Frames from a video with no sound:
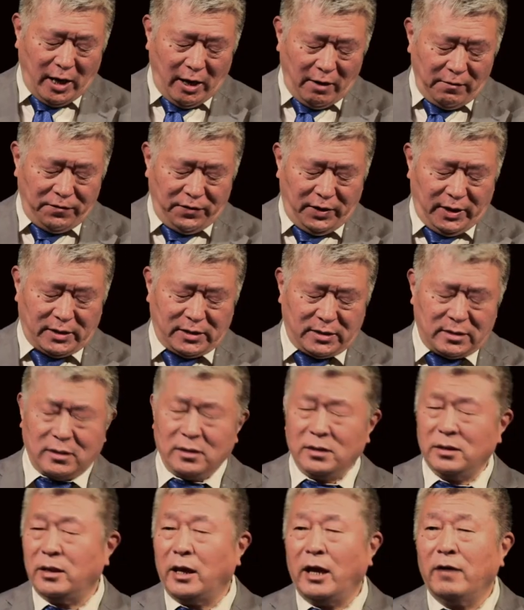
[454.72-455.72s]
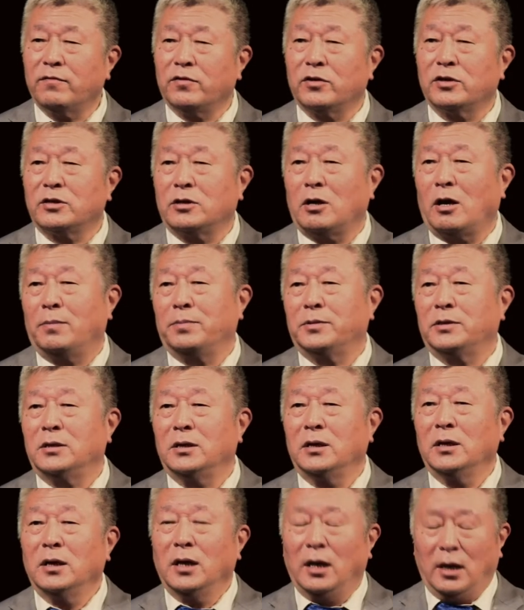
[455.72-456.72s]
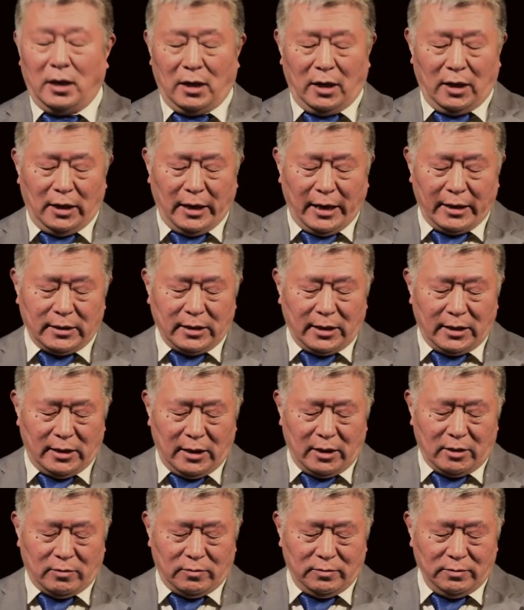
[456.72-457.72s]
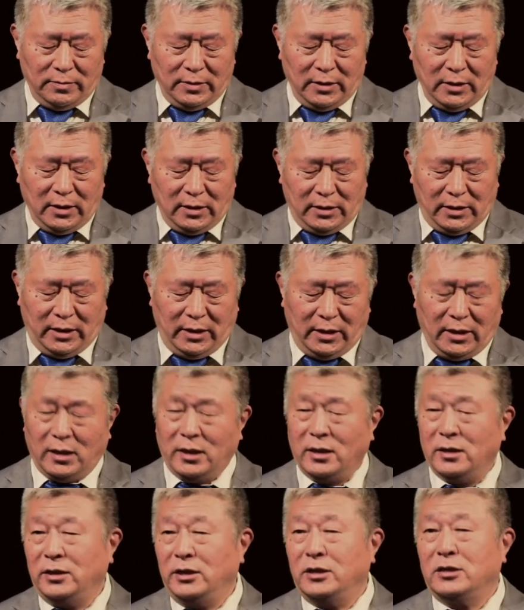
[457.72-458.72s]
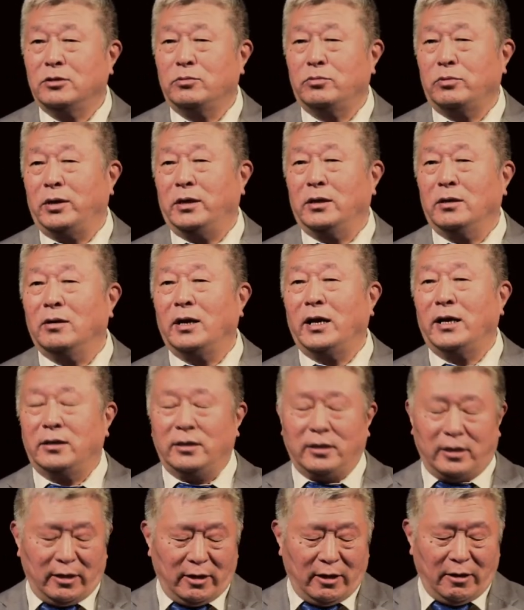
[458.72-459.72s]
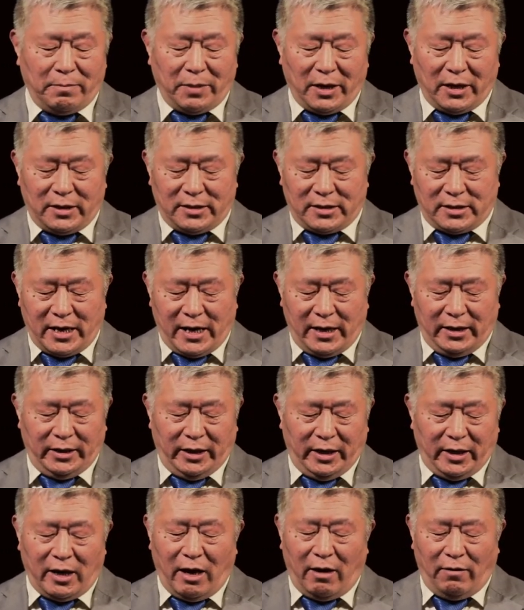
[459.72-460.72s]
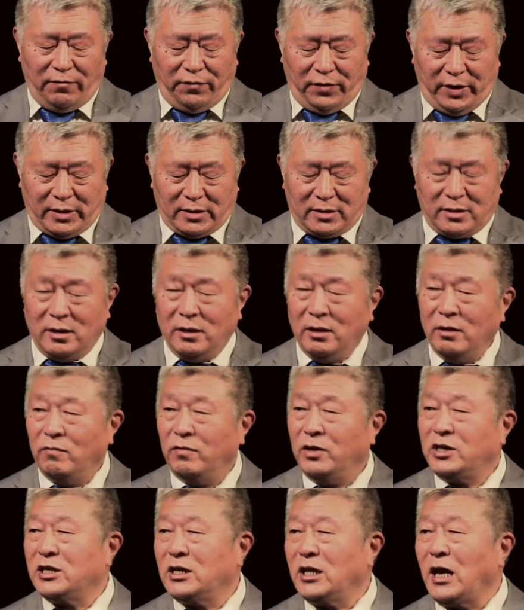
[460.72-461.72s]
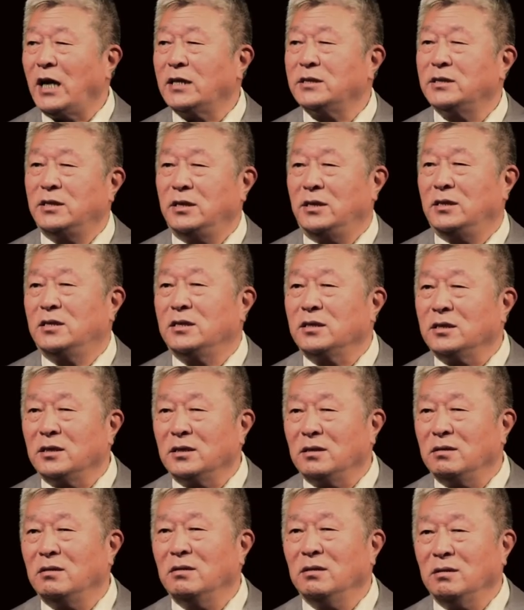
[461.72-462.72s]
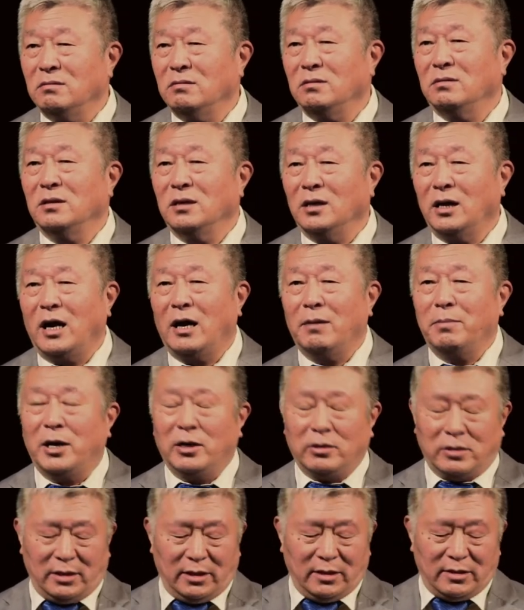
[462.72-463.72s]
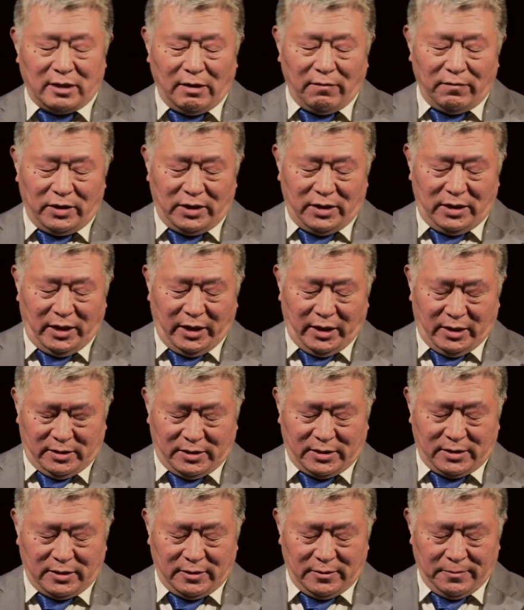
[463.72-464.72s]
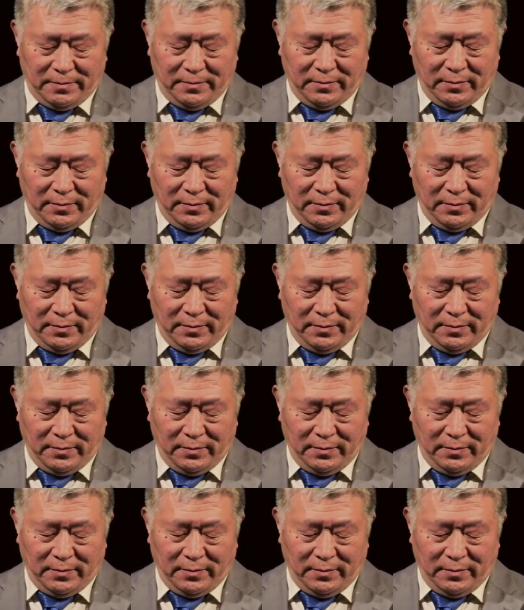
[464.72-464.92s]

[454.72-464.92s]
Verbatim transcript: conflicts never stopped, uh, let alone the uh, Israel and Palestinian conflict, which lasted about 70 years.